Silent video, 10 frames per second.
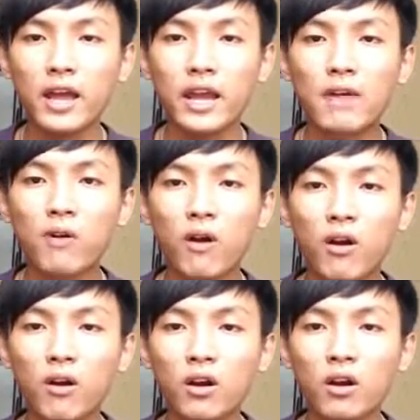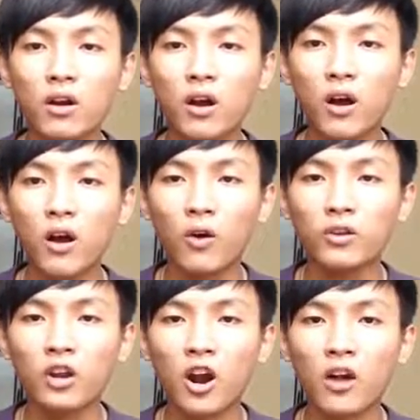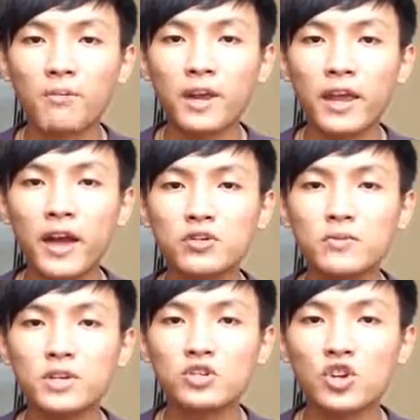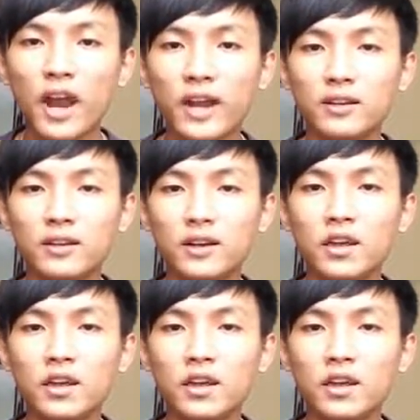Therefore, all your hobby have to be trained.